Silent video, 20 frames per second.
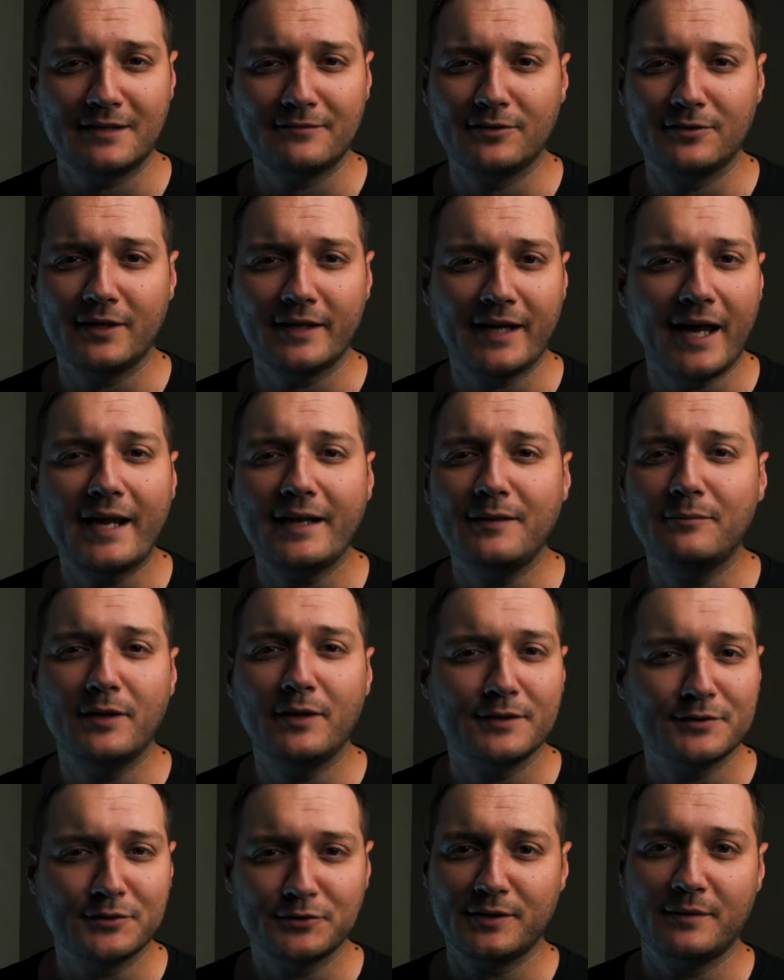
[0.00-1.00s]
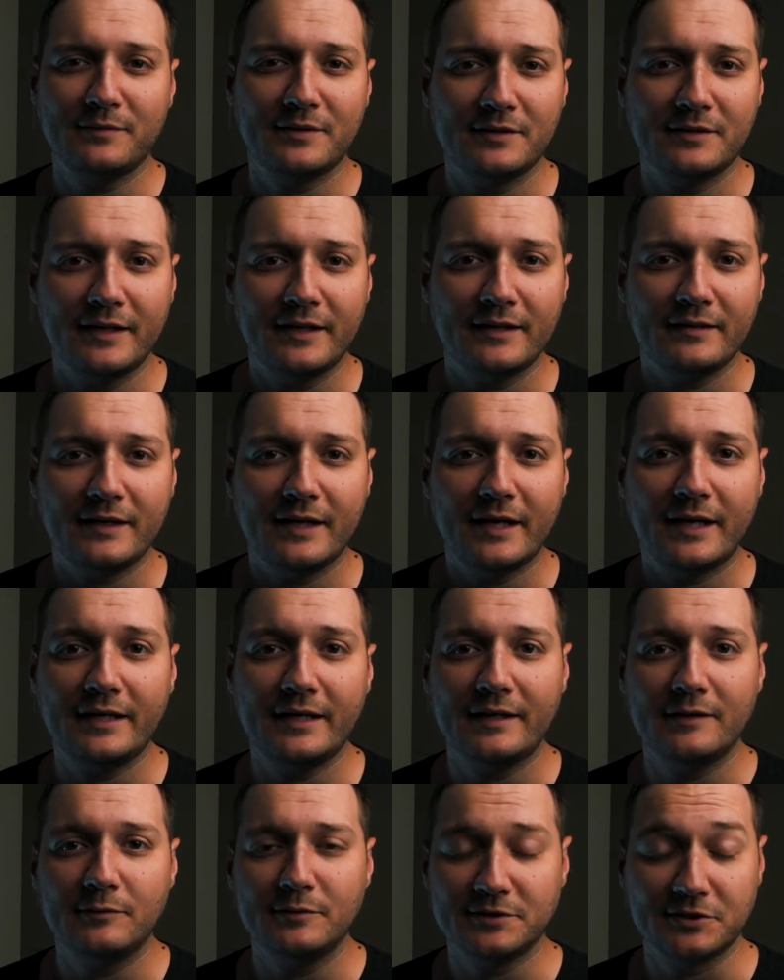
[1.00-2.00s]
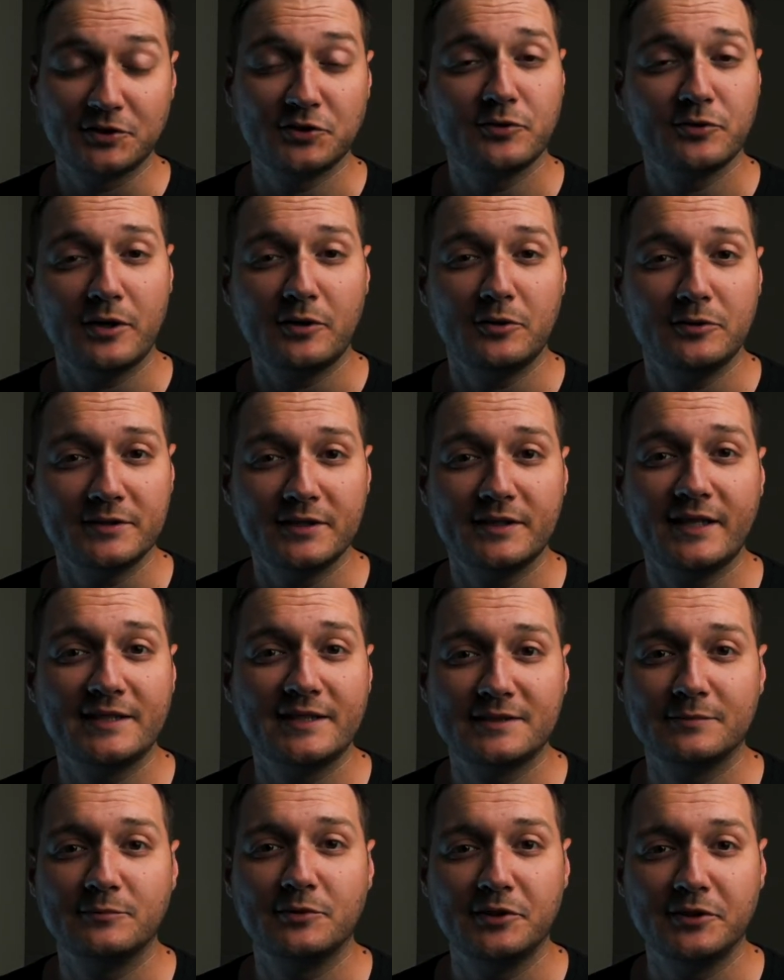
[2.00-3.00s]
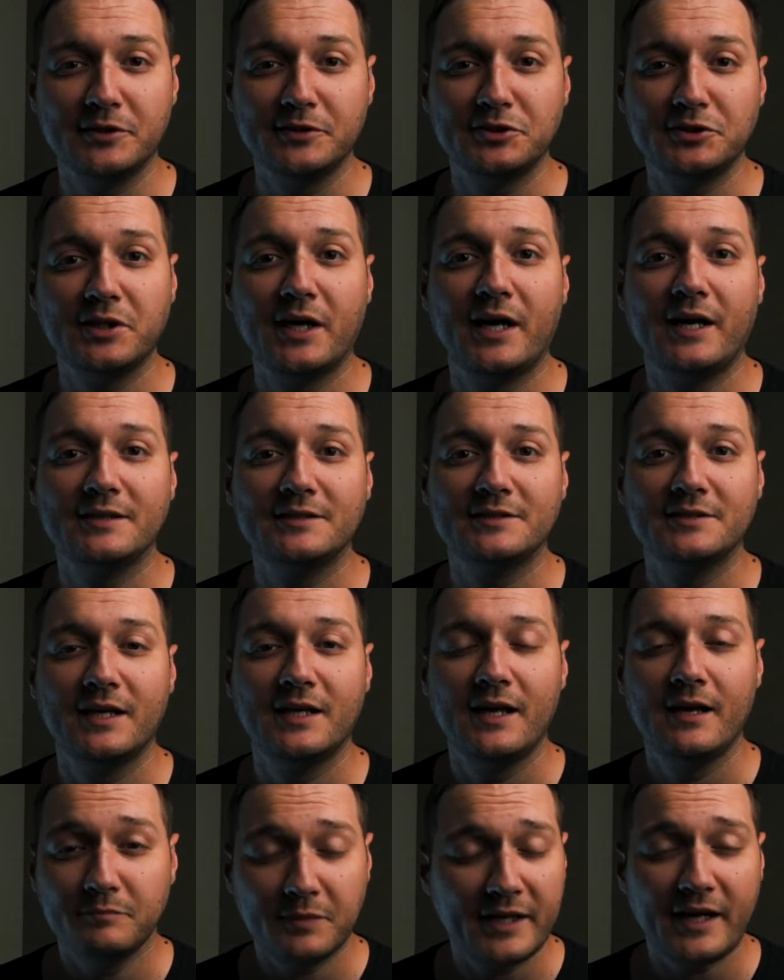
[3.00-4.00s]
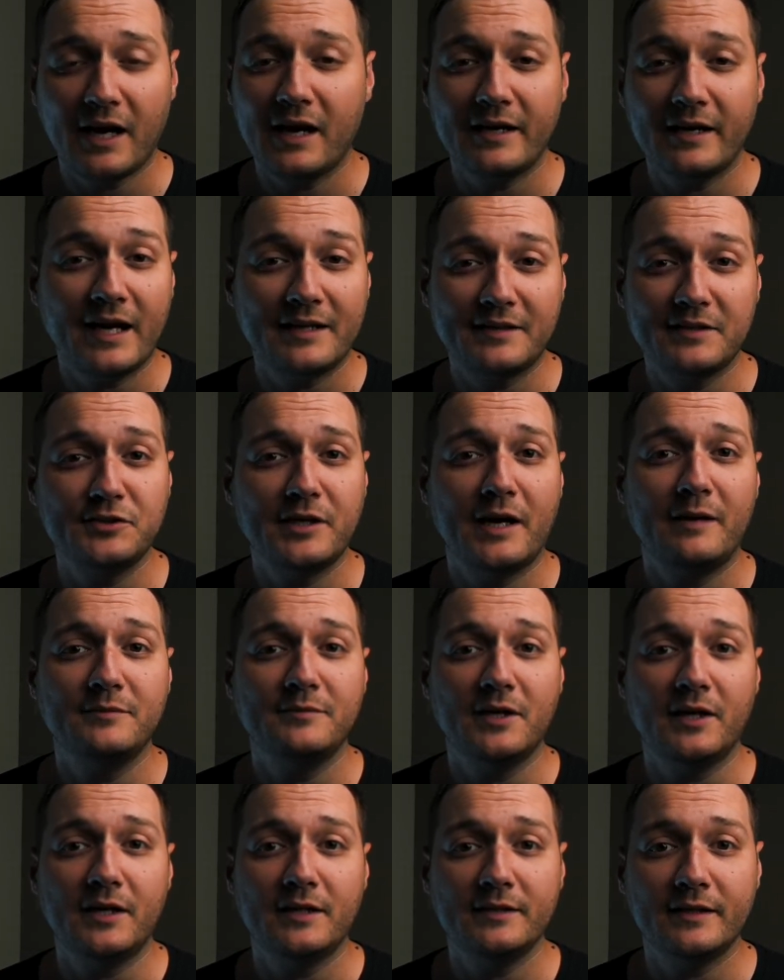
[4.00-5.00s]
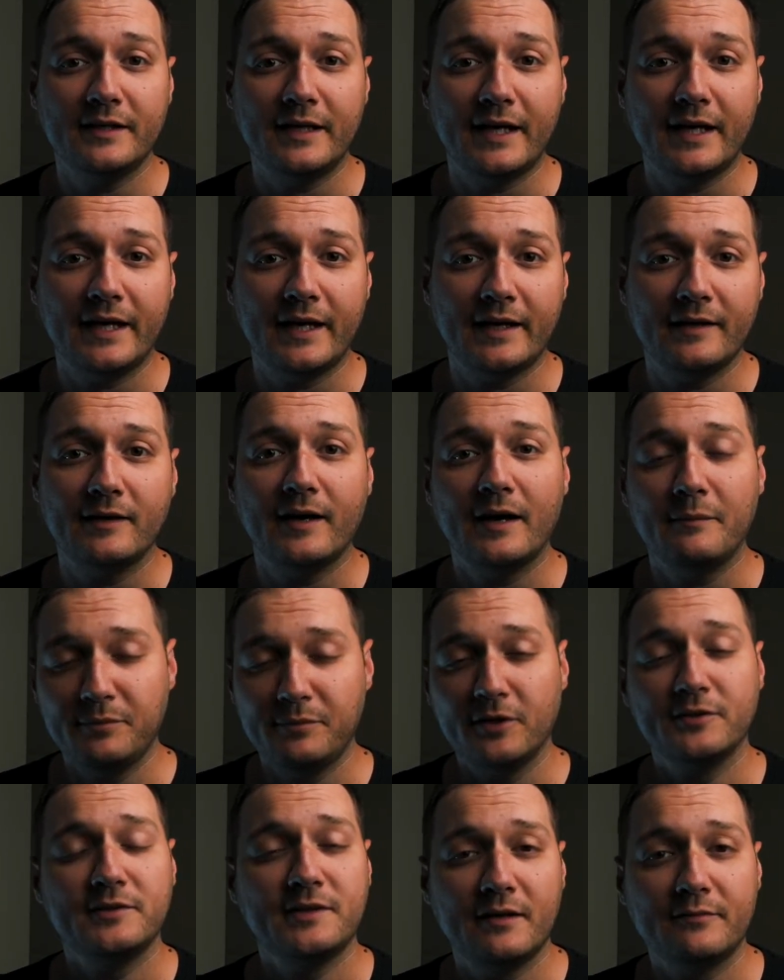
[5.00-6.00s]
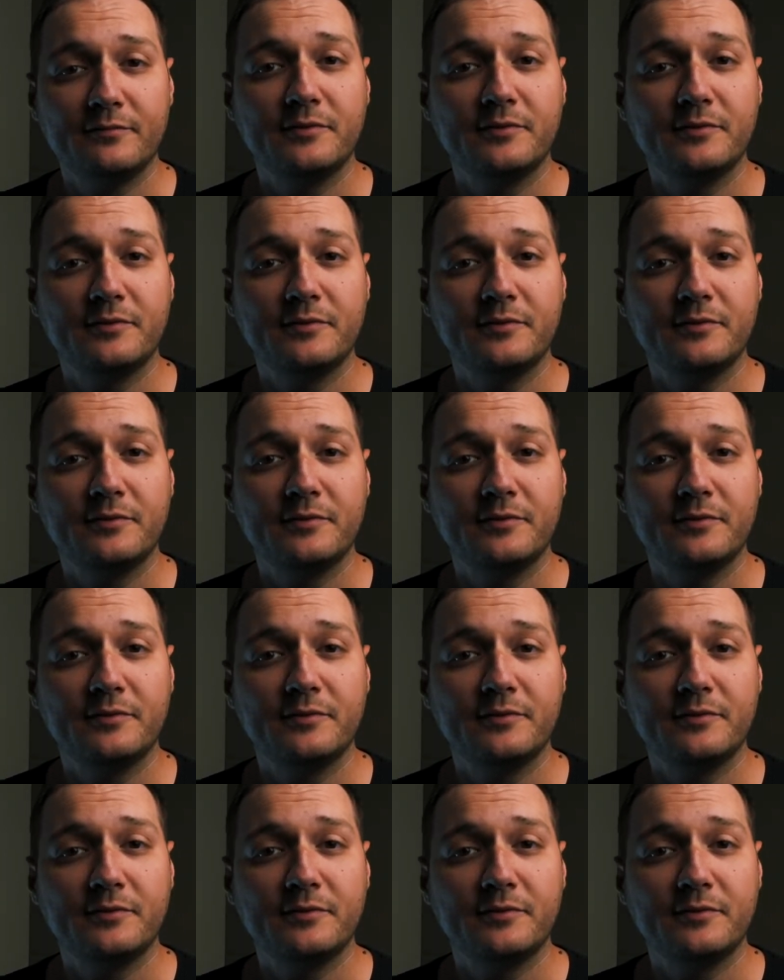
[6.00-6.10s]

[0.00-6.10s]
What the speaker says: for like 80 bucks or something like that, and it was a struggle to get some really good shots. But I got the job done, and I built up